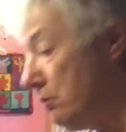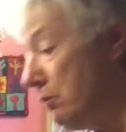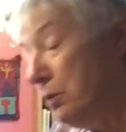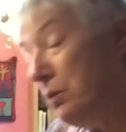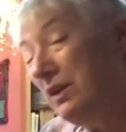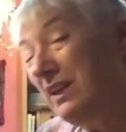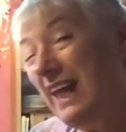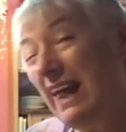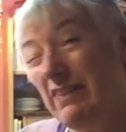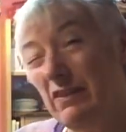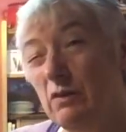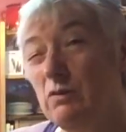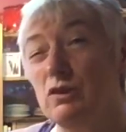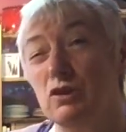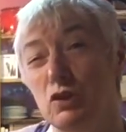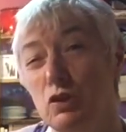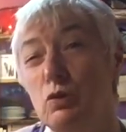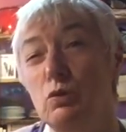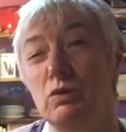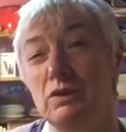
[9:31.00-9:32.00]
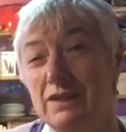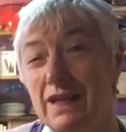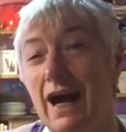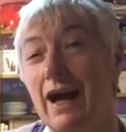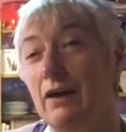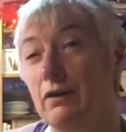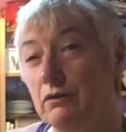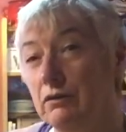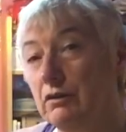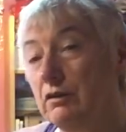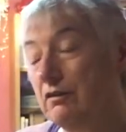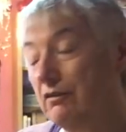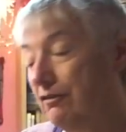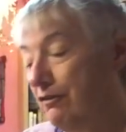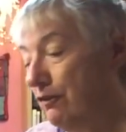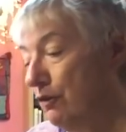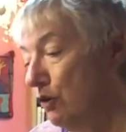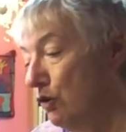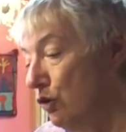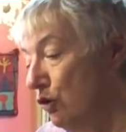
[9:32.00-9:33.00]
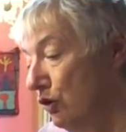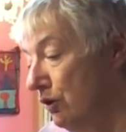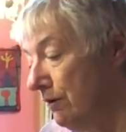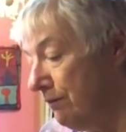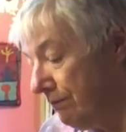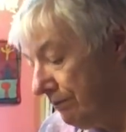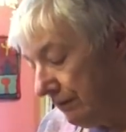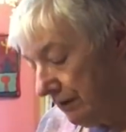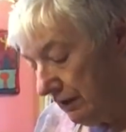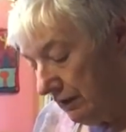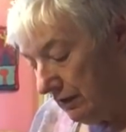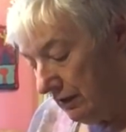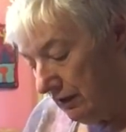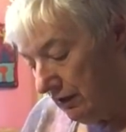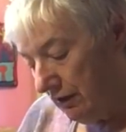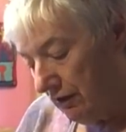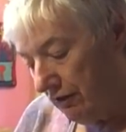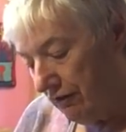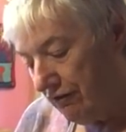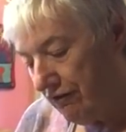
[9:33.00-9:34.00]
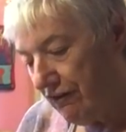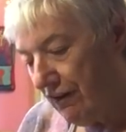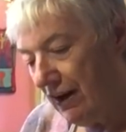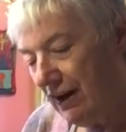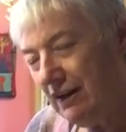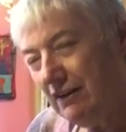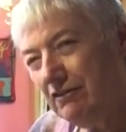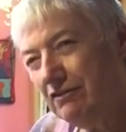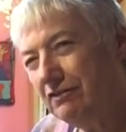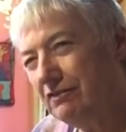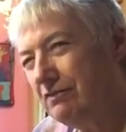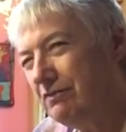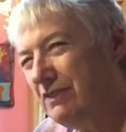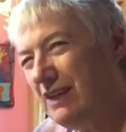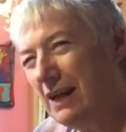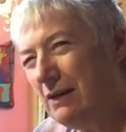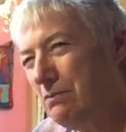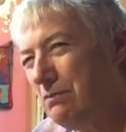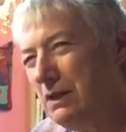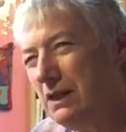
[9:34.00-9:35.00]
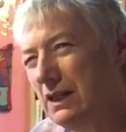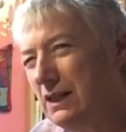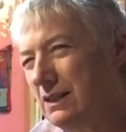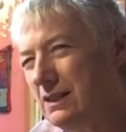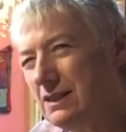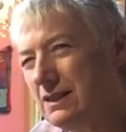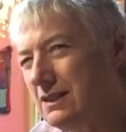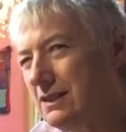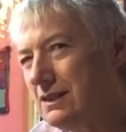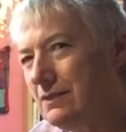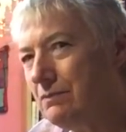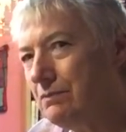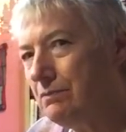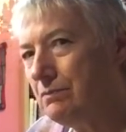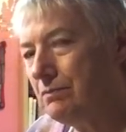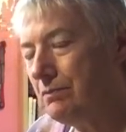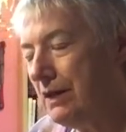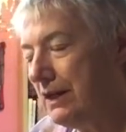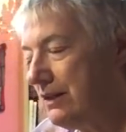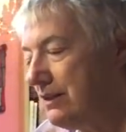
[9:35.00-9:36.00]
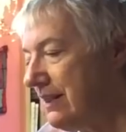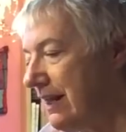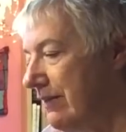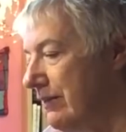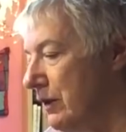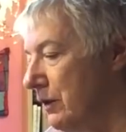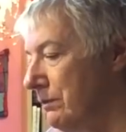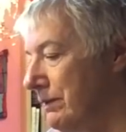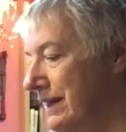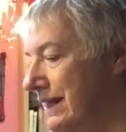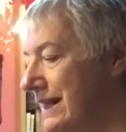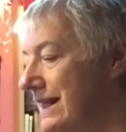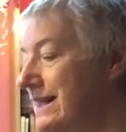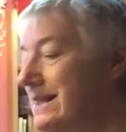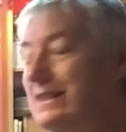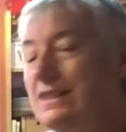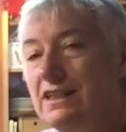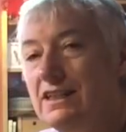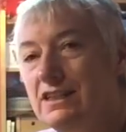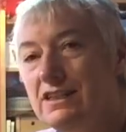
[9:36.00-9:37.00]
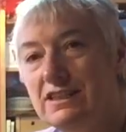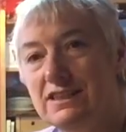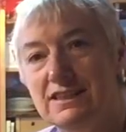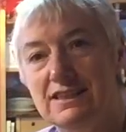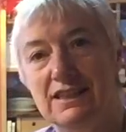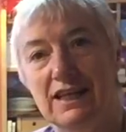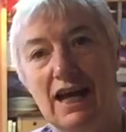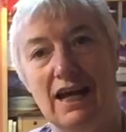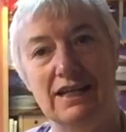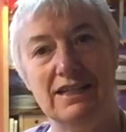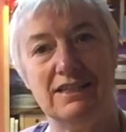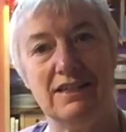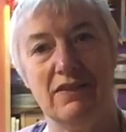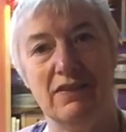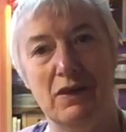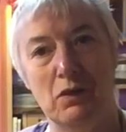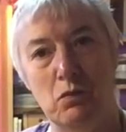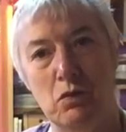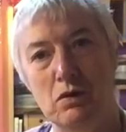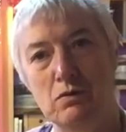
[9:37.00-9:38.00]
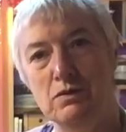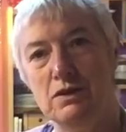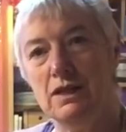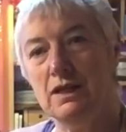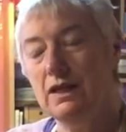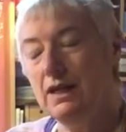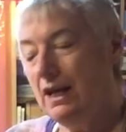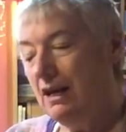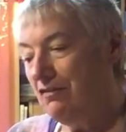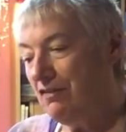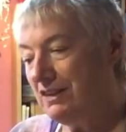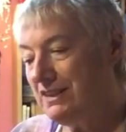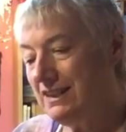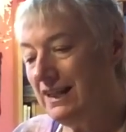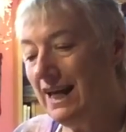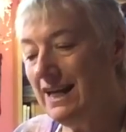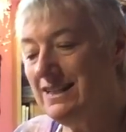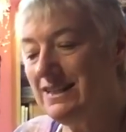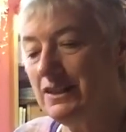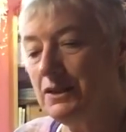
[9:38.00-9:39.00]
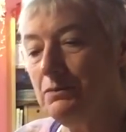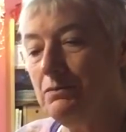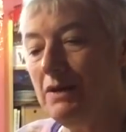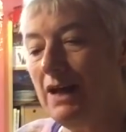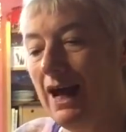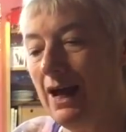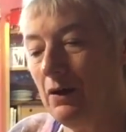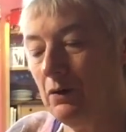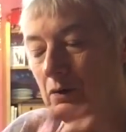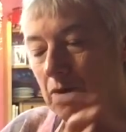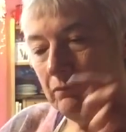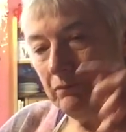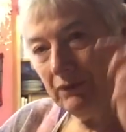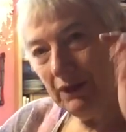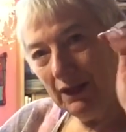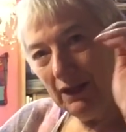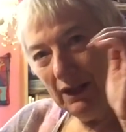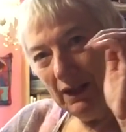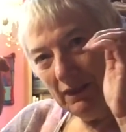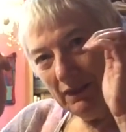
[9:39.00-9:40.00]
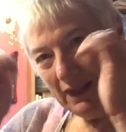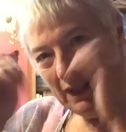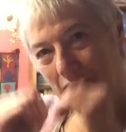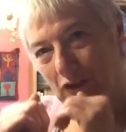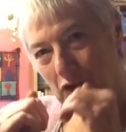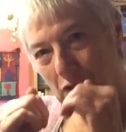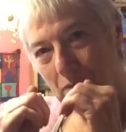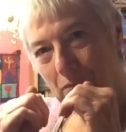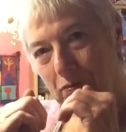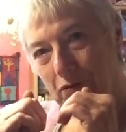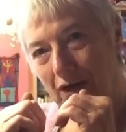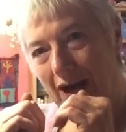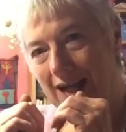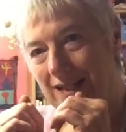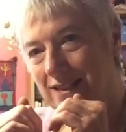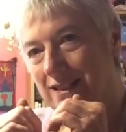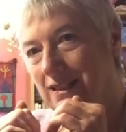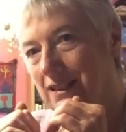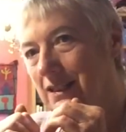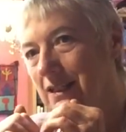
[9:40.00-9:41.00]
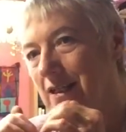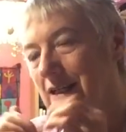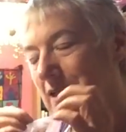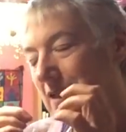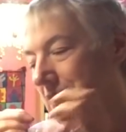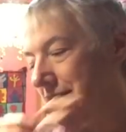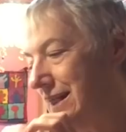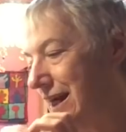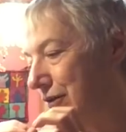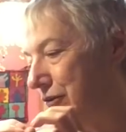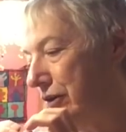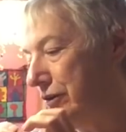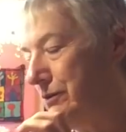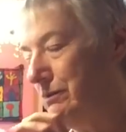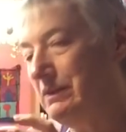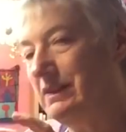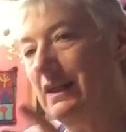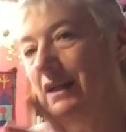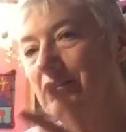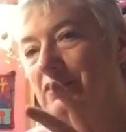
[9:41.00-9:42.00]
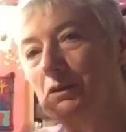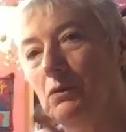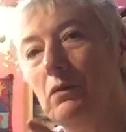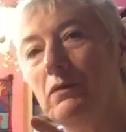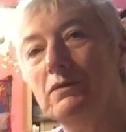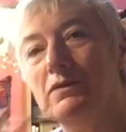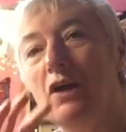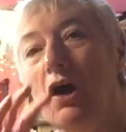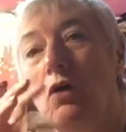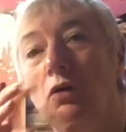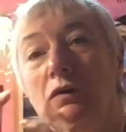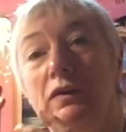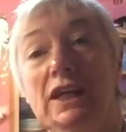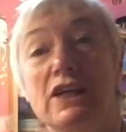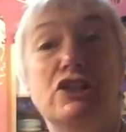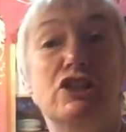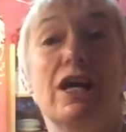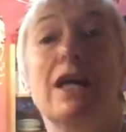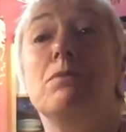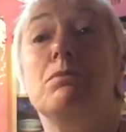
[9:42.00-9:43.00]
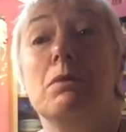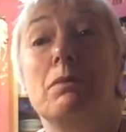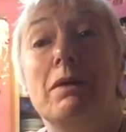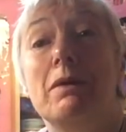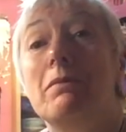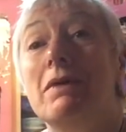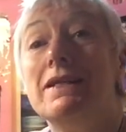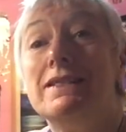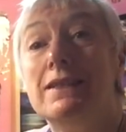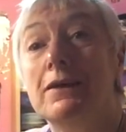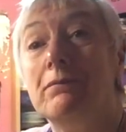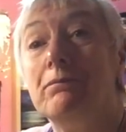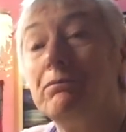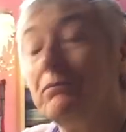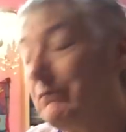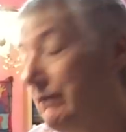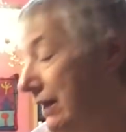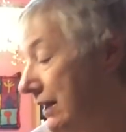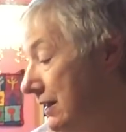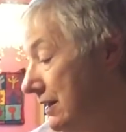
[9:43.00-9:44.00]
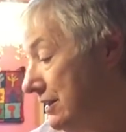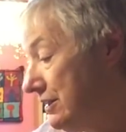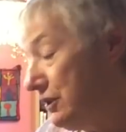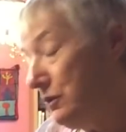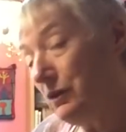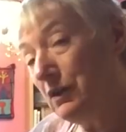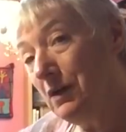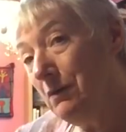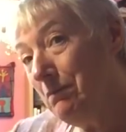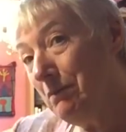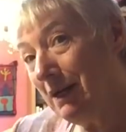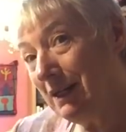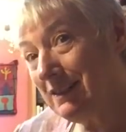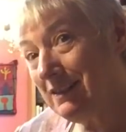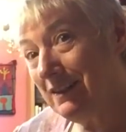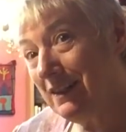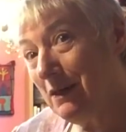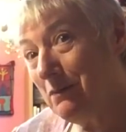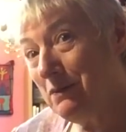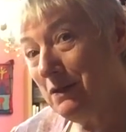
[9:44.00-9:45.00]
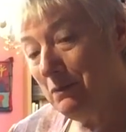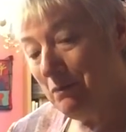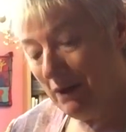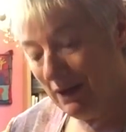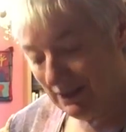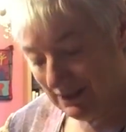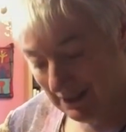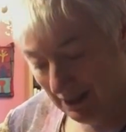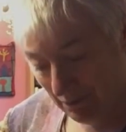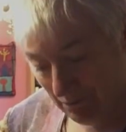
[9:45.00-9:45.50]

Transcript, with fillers: but we'll let those cool down for five, ten minutes because then they'll be easier to slice and they won't, if I slice them now, they'll compress down on themselves. I want them to hold their shape a bit better. So I'll come back to them in about